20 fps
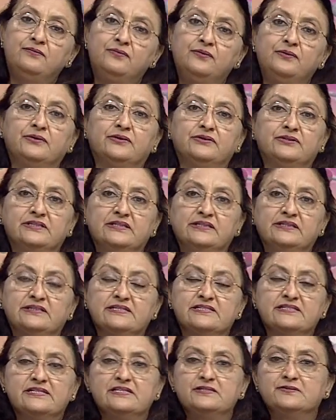
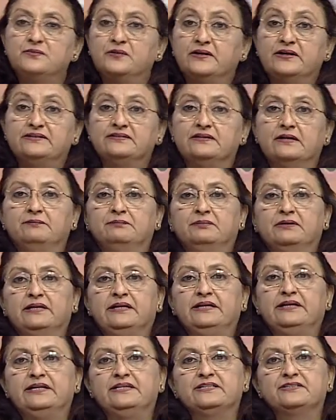photosynthesis for example
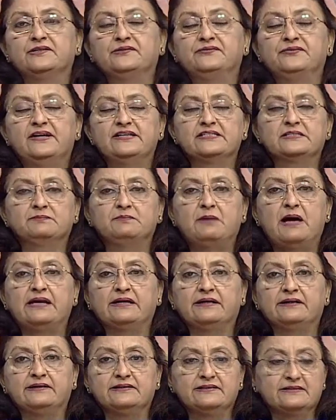in case of
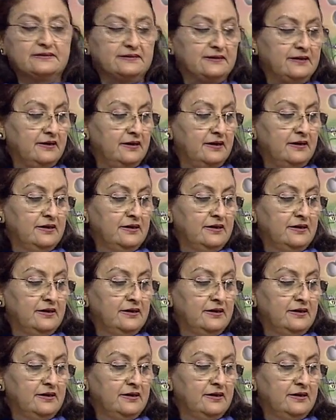asparagus